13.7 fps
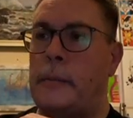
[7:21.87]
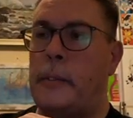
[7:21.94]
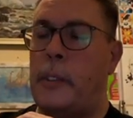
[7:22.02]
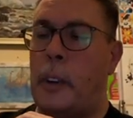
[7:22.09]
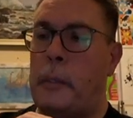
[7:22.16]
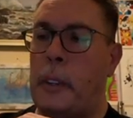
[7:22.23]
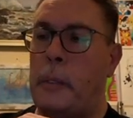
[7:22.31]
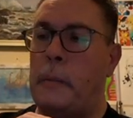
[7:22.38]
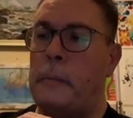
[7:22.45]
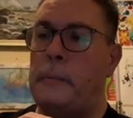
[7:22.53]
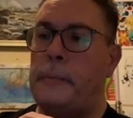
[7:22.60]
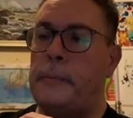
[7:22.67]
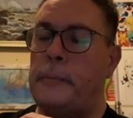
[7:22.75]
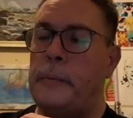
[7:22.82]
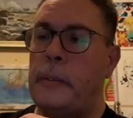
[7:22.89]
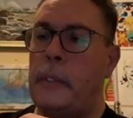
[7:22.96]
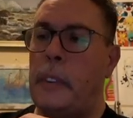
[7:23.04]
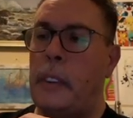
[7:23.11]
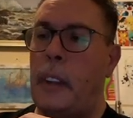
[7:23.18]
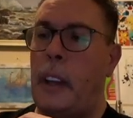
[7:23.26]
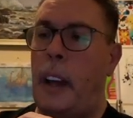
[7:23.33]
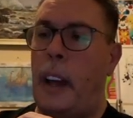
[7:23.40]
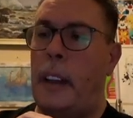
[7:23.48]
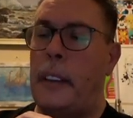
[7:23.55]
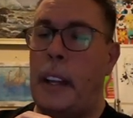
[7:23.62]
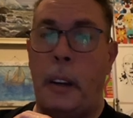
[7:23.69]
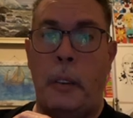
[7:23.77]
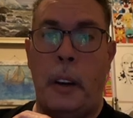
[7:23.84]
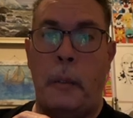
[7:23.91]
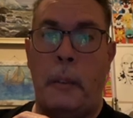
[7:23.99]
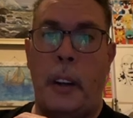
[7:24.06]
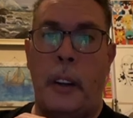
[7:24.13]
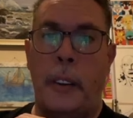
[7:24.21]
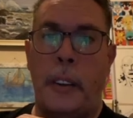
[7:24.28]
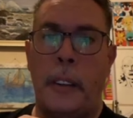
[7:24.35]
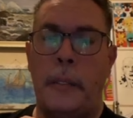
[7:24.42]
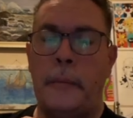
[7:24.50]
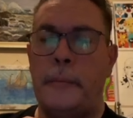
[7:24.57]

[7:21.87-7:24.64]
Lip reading: tribute, the Incredible Hulk.